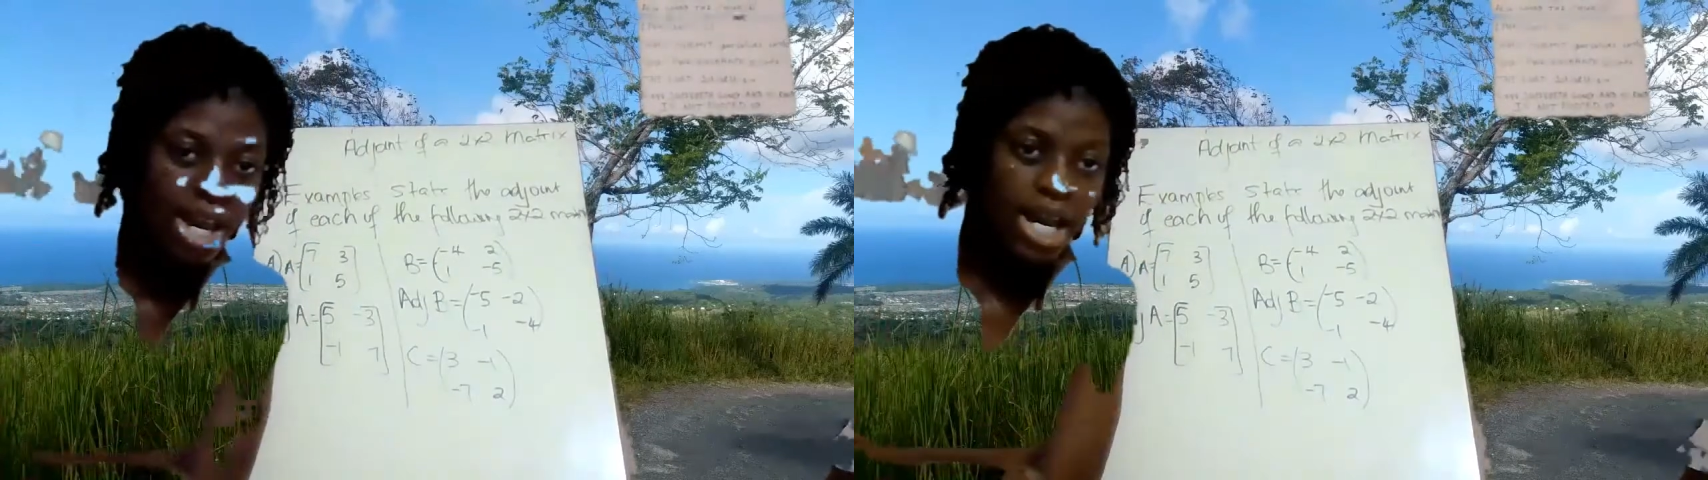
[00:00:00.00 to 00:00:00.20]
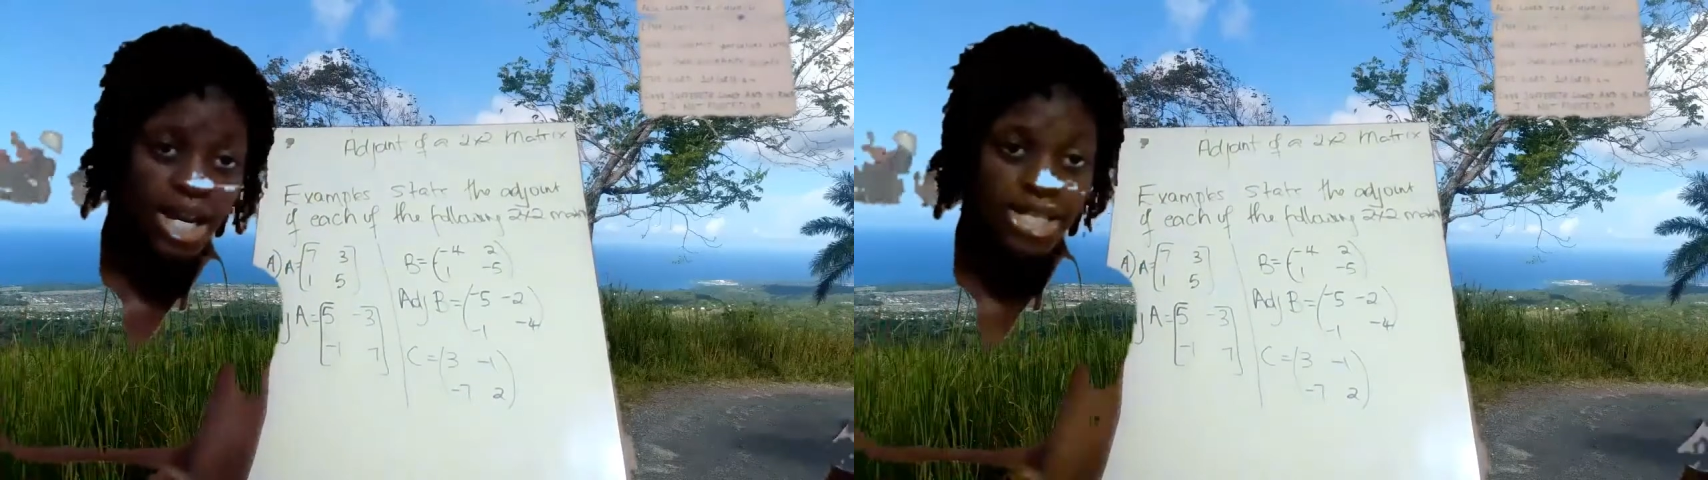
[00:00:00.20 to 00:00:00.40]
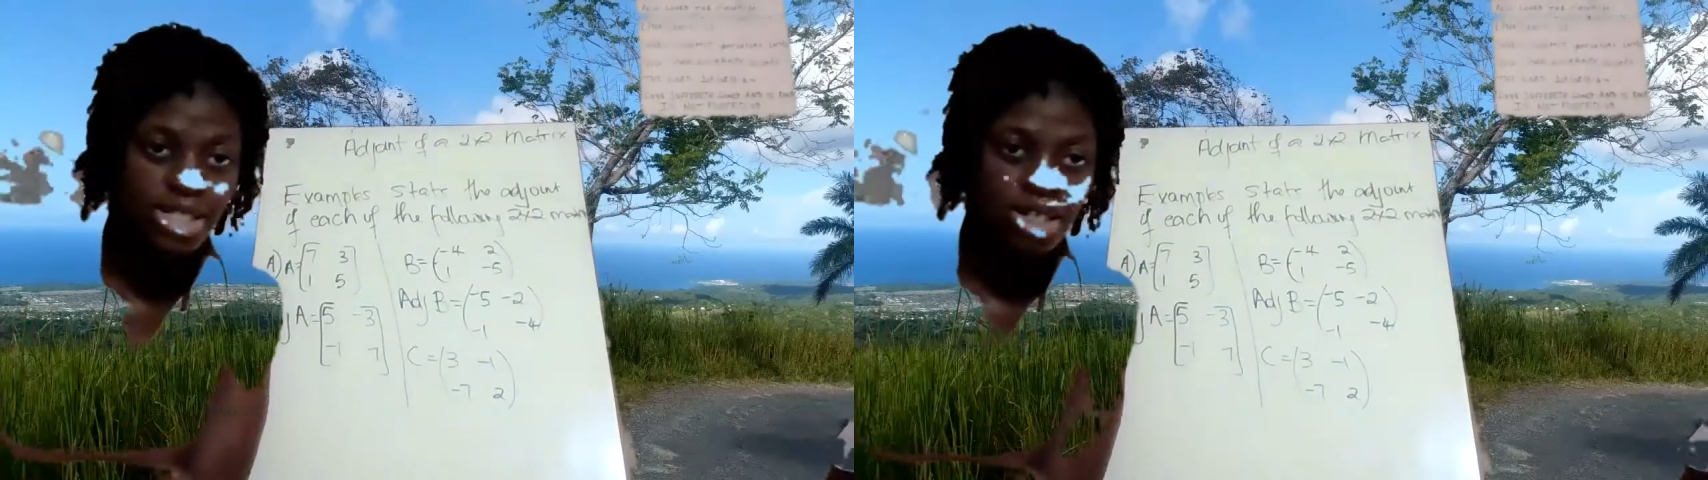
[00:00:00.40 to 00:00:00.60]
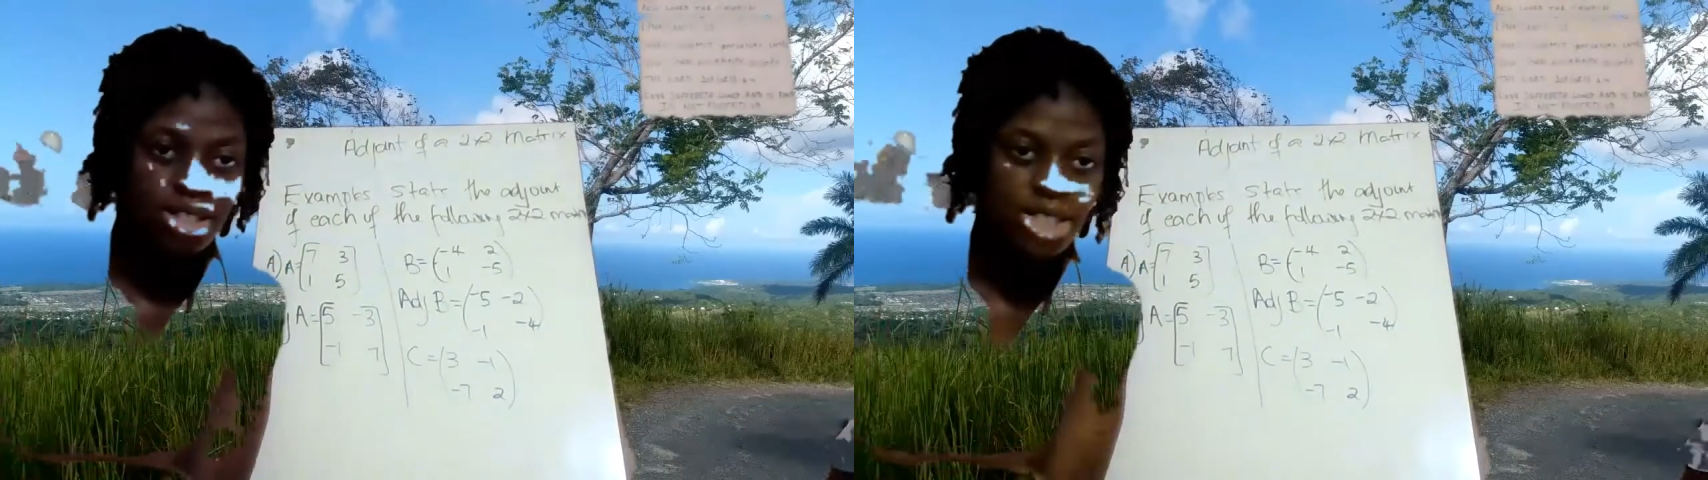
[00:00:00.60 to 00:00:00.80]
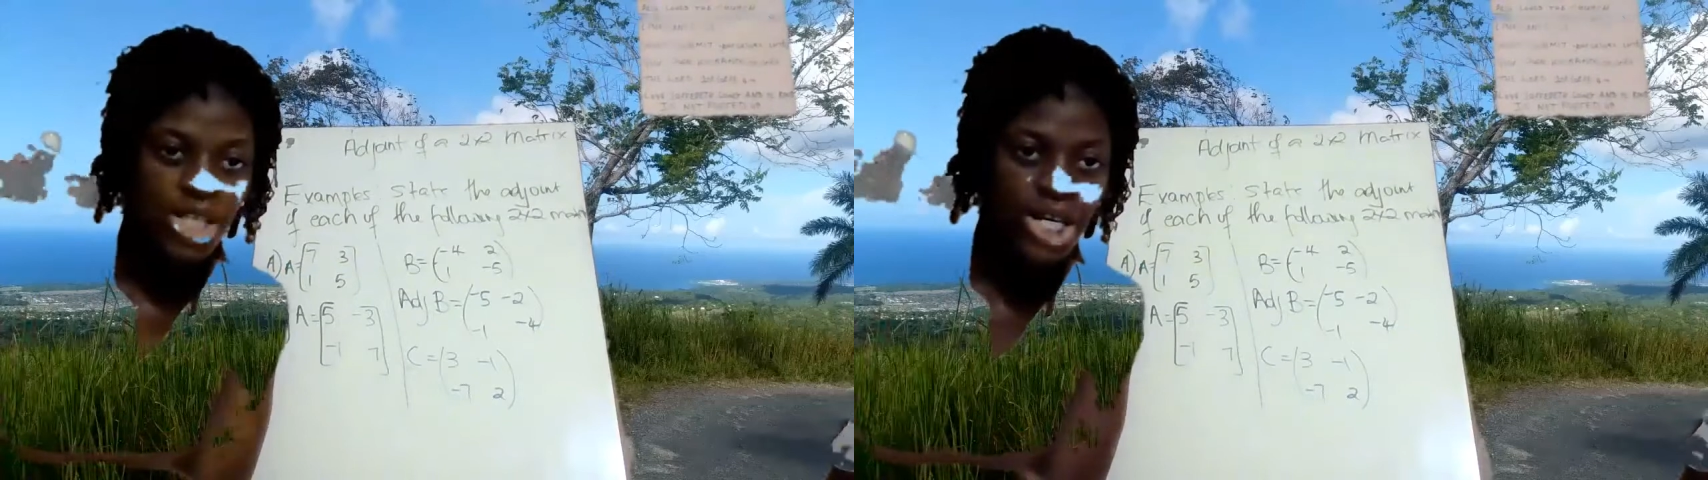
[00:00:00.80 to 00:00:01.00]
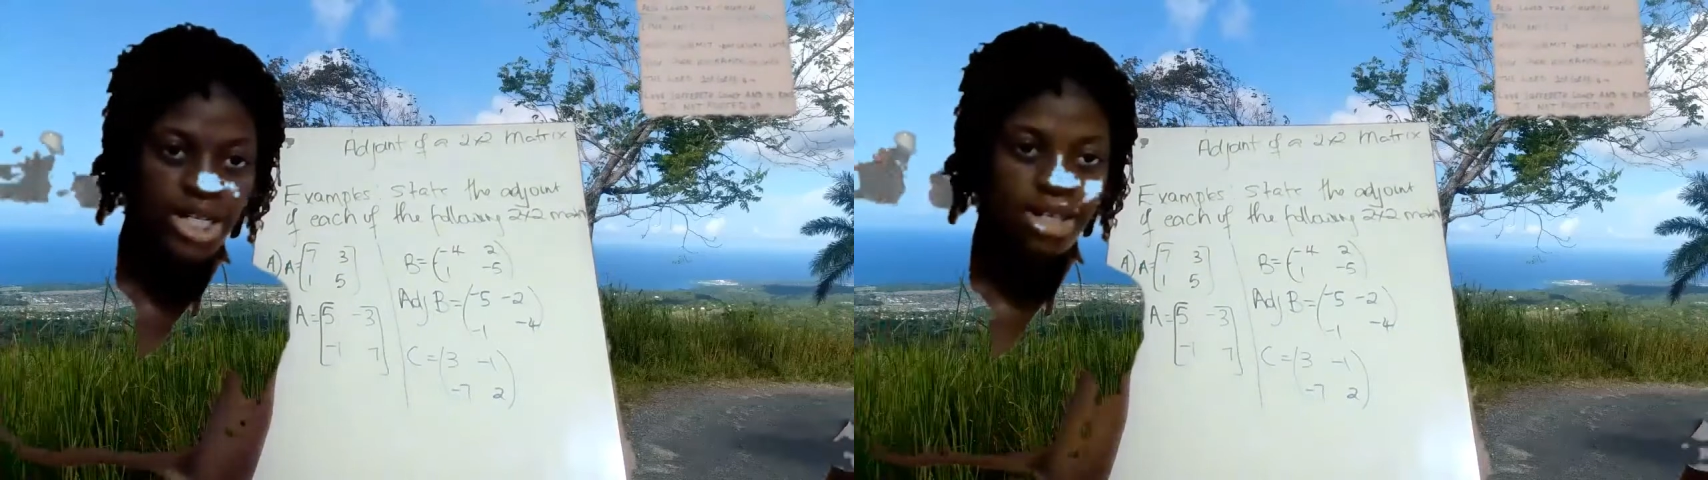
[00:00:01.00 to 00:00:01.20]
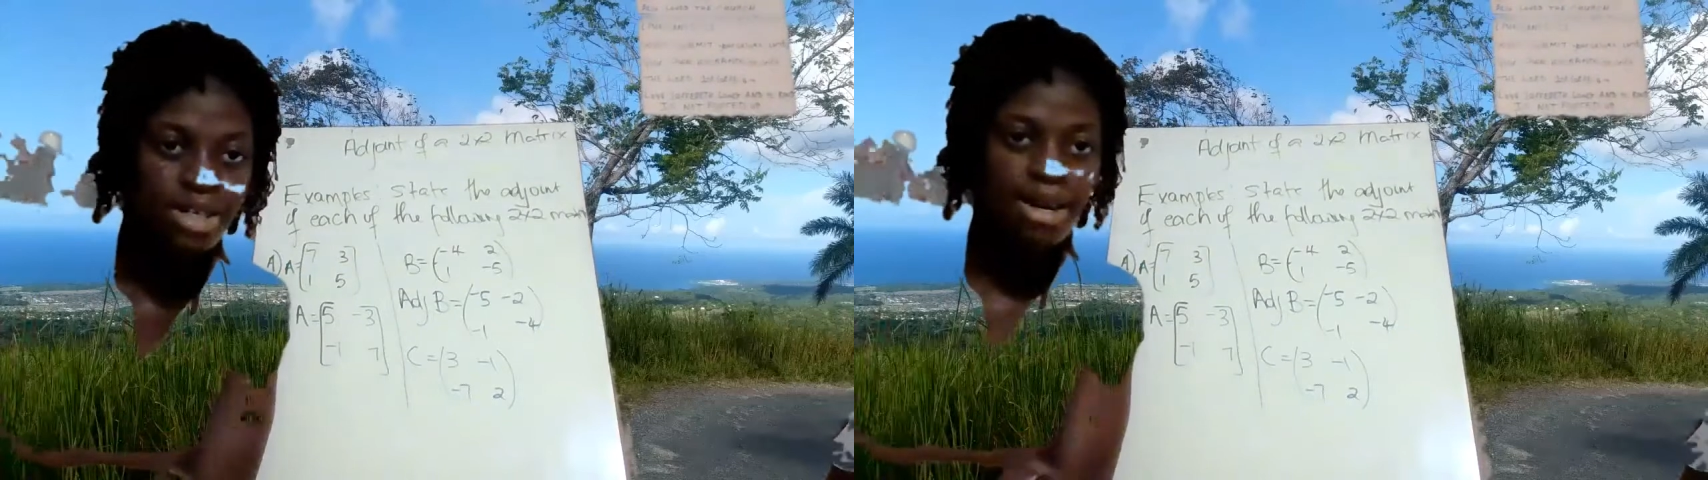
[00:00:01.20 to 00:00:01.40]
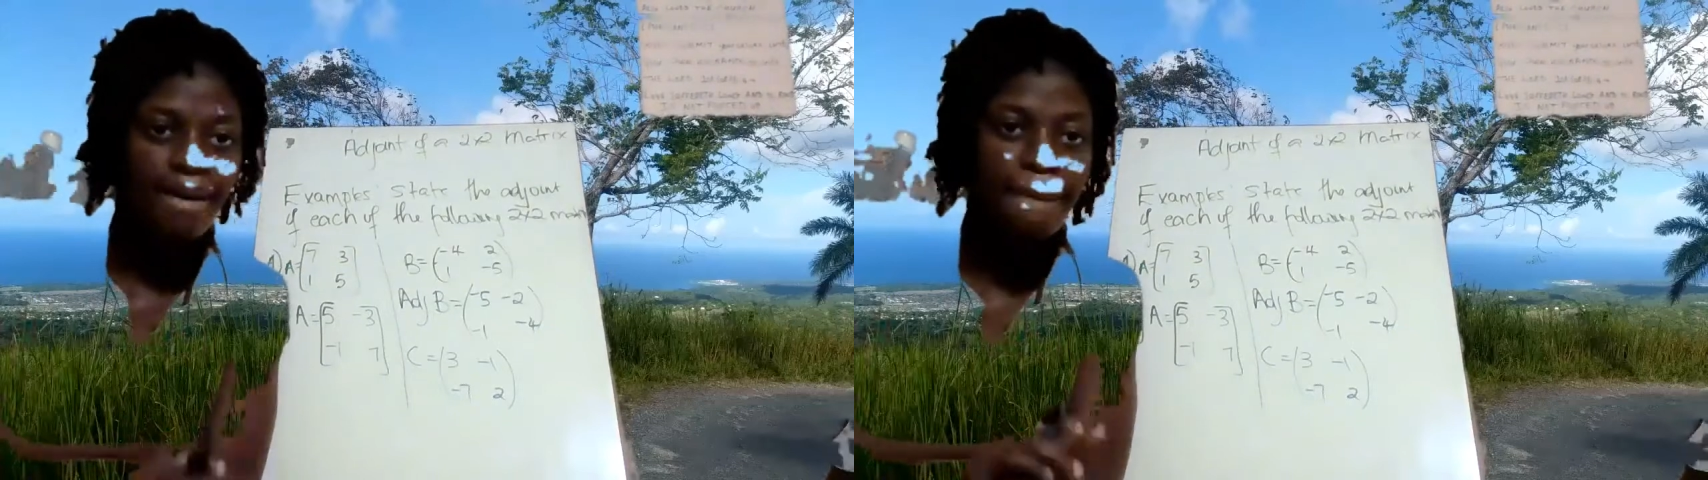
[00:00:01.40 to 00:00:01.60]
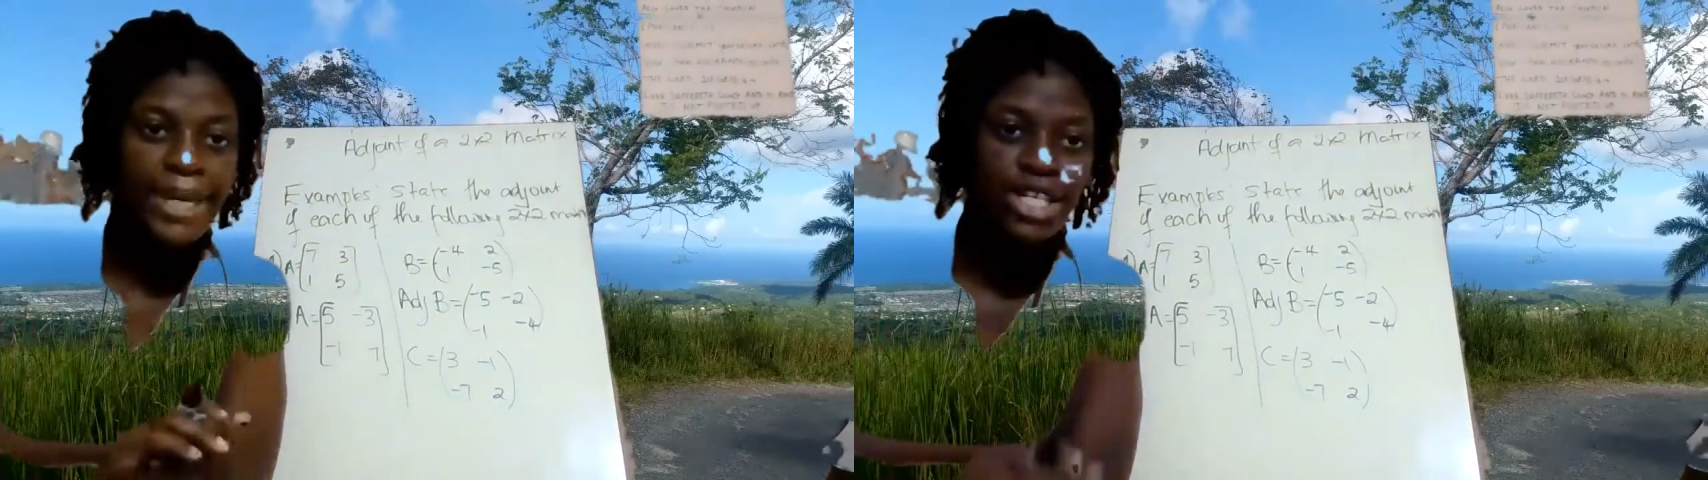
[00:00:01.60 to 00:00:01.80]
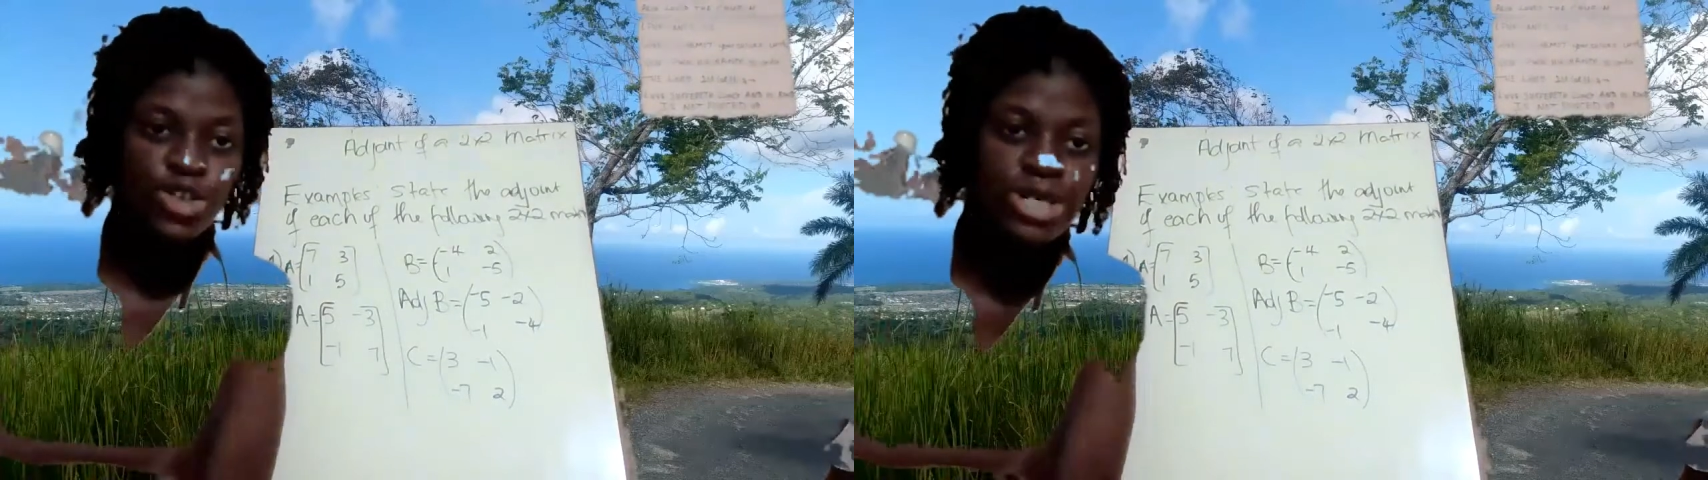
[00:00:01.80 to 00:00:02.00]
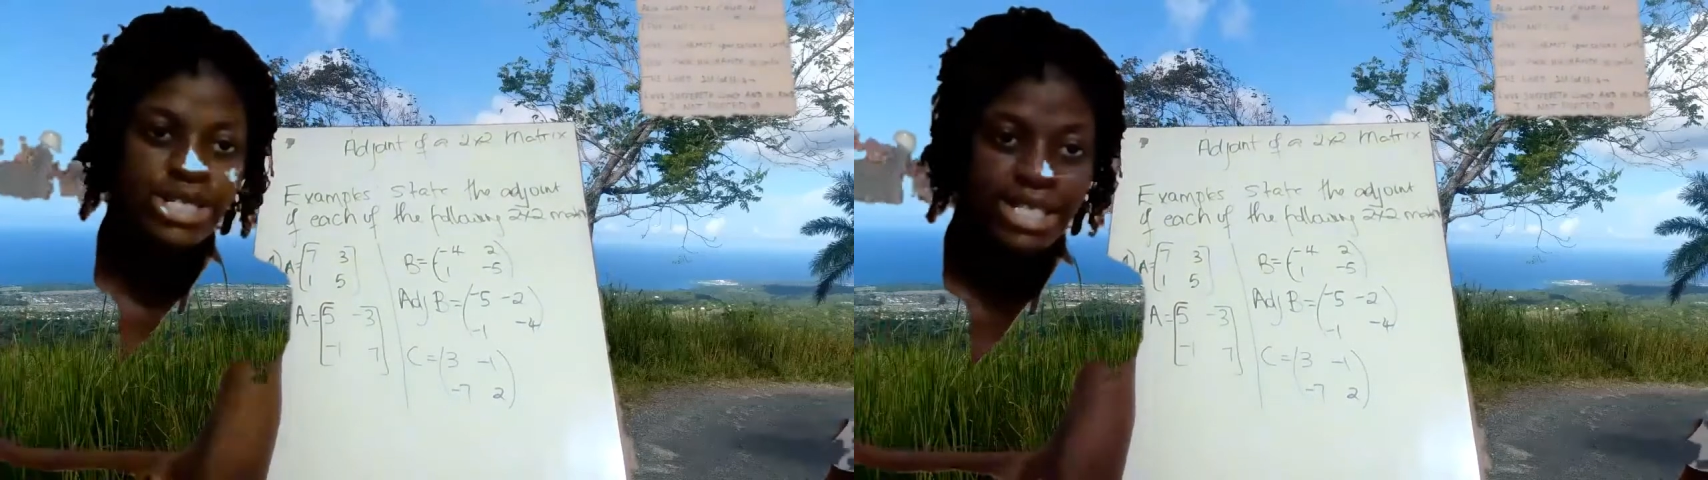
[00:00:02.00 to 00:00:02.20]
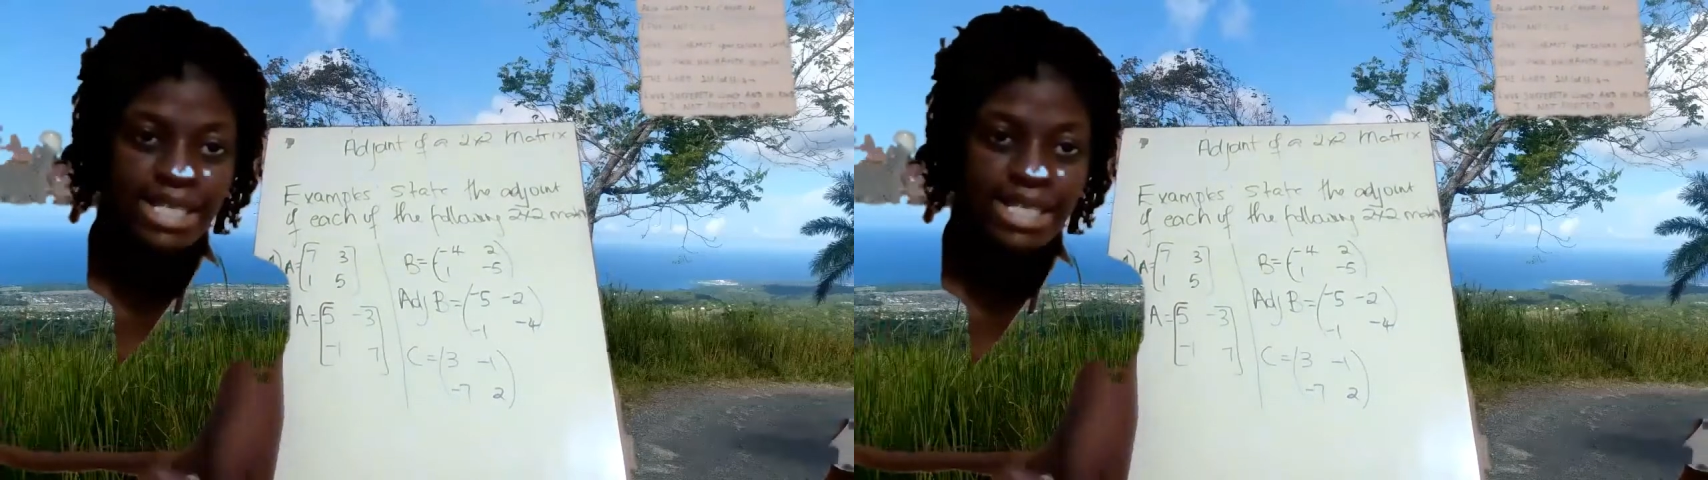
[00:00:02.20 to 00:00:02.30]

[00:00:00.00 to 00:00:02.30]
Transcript: Alright, so the third matrix